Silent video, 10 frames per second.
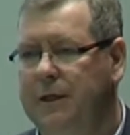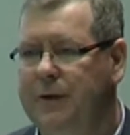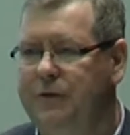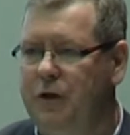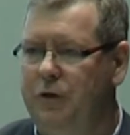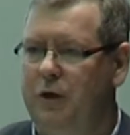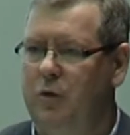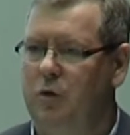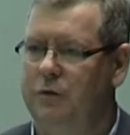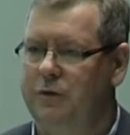They don't know
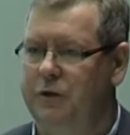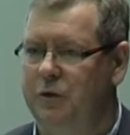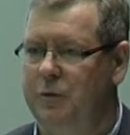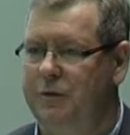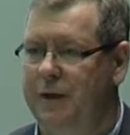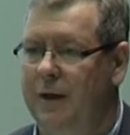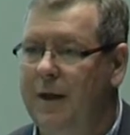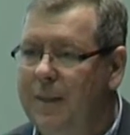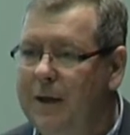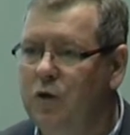what to do with it.
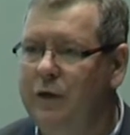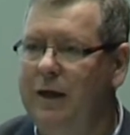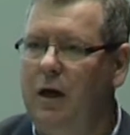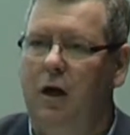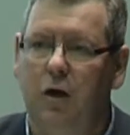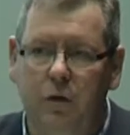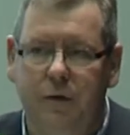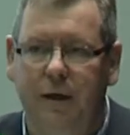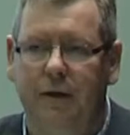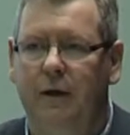They're not
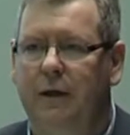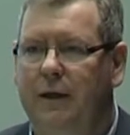included